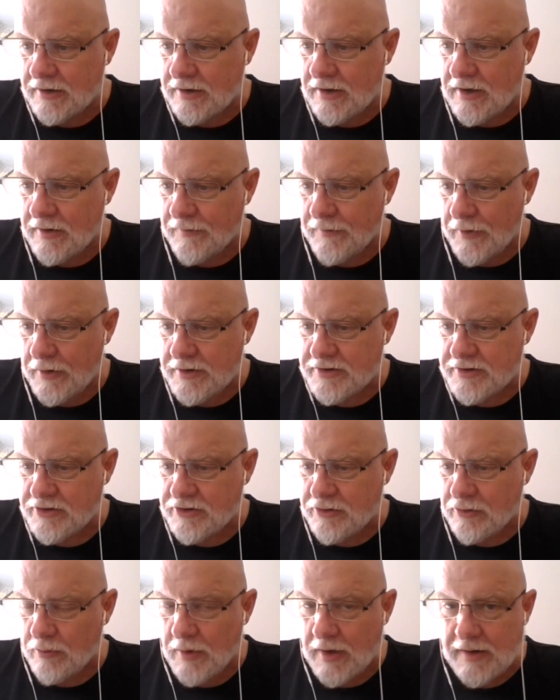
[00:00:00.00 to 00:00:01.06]
converts
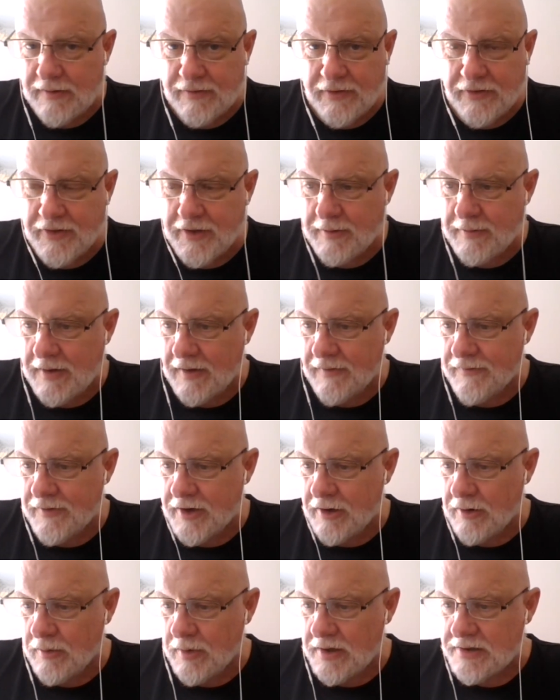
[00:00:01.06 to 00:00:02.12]
to whatever the theme of that
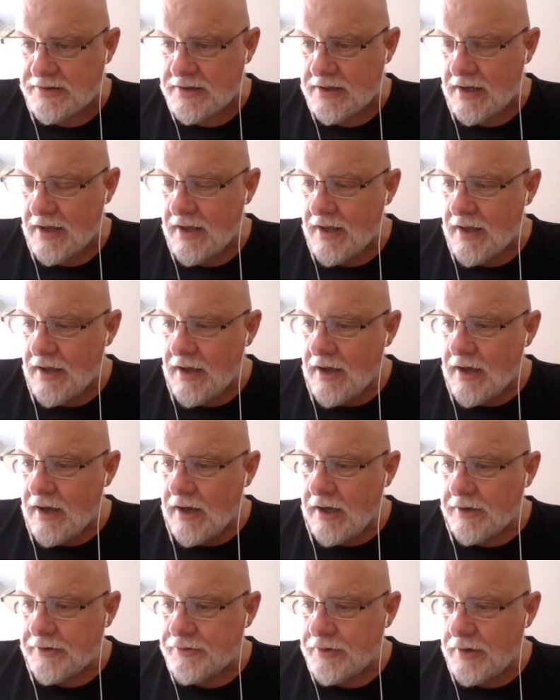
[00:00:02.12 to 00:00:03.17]
video was.
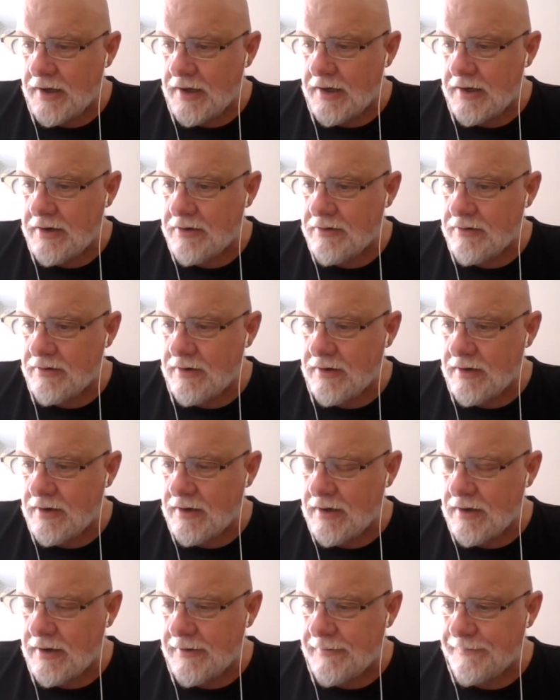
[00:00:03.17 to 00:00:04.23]
I'll try
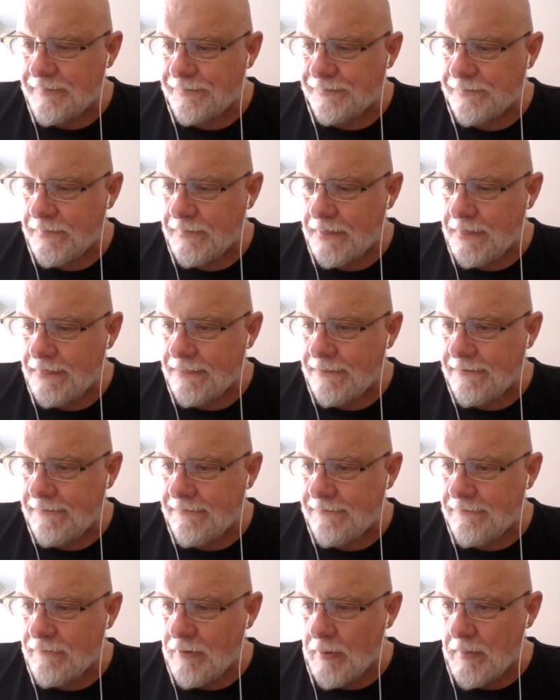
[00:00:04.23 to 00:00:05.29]
and
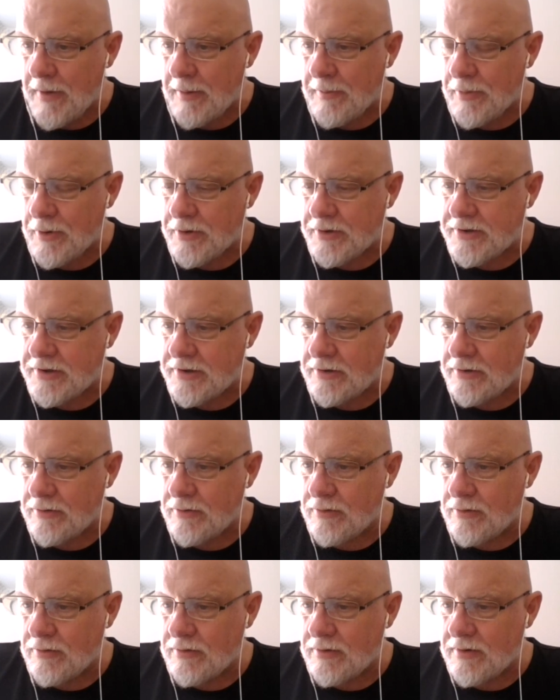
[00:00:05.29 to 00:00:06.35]
remember
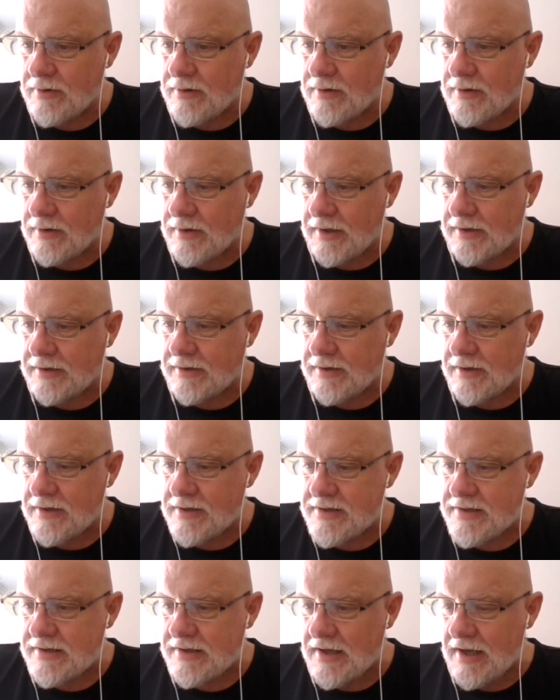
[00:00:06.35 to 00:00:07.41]
to link to
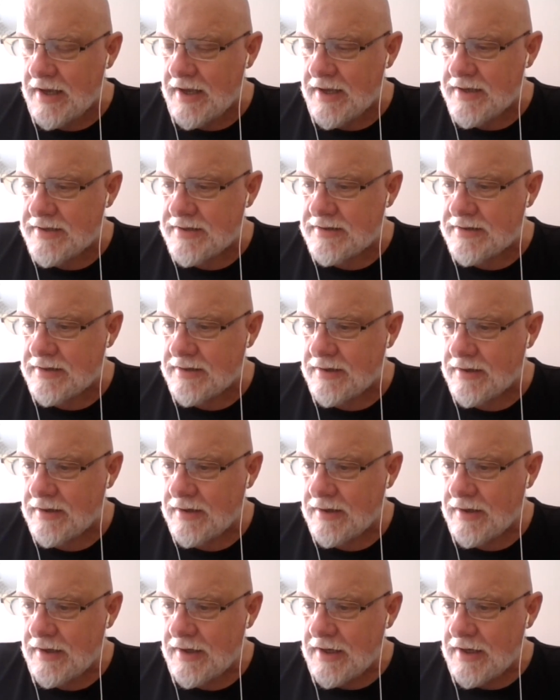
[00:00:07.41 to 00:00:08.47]
this guy's
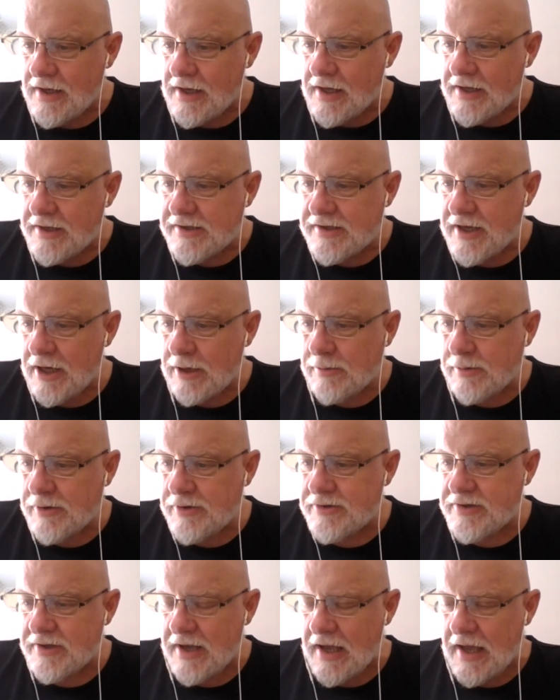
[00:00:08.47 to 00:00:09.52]
channel, but
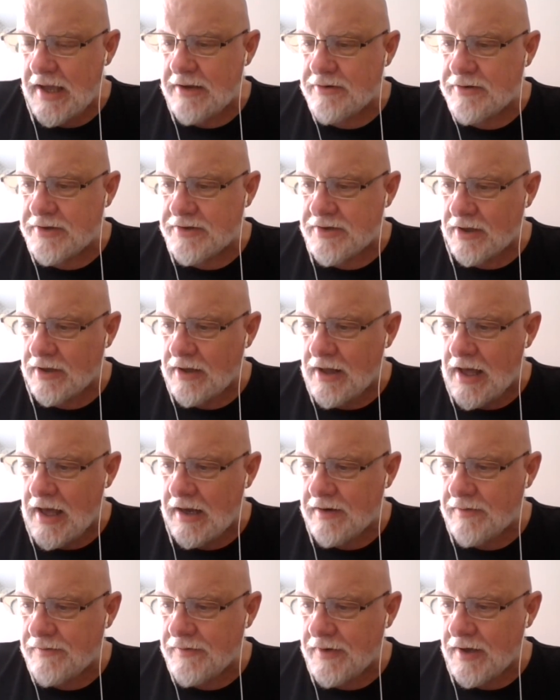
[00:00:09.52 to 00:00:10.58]
there's a guy who does a
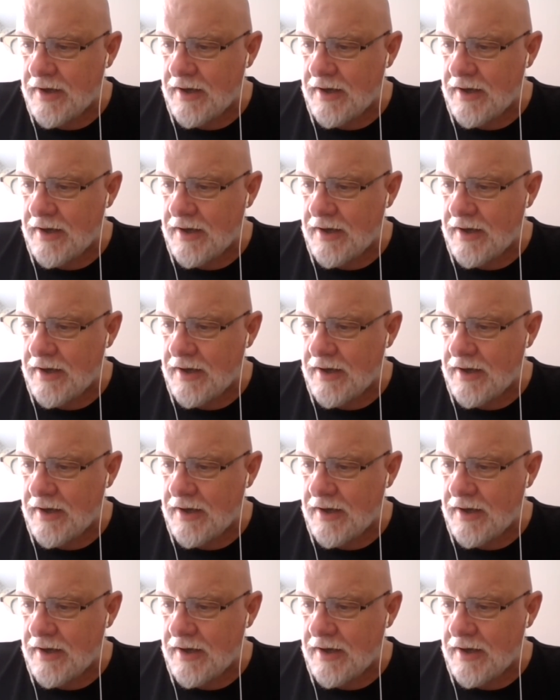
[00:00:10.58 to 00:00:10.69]
lot of